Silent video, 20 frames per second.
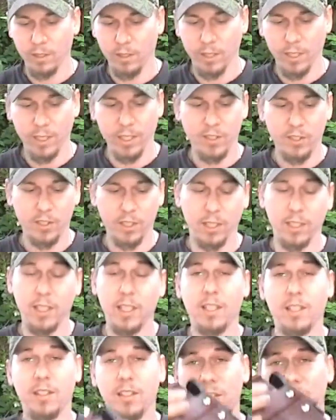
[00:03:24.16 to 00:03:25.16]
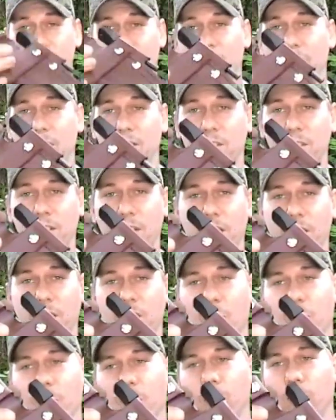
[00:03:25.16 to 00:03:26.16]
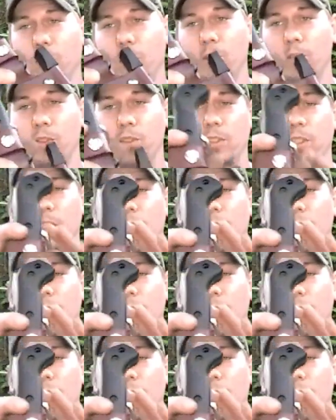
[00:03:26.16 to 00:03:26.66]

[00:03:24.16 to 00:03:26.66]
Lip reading: like I said, this thing is not coming loose.